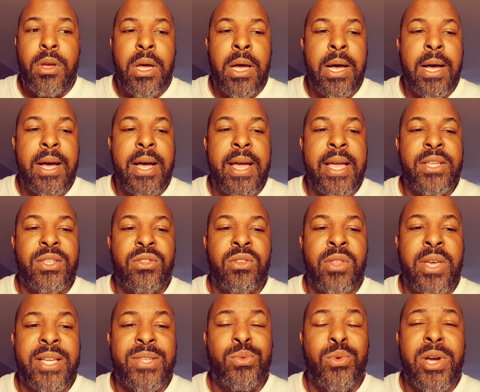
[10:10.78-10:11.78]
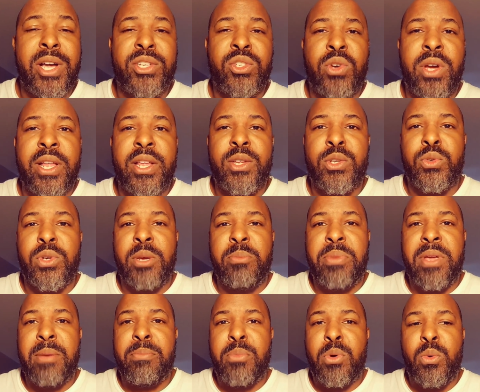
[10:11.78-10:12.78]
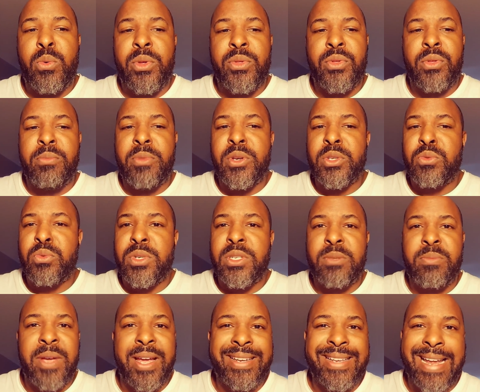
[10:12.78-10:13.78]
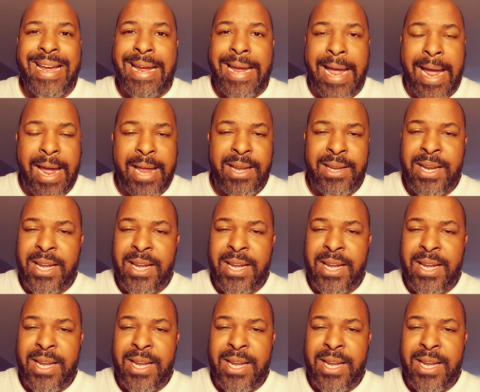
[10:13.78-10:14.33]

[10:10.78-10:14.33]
and so that's why I try to treat people with the most respect I can.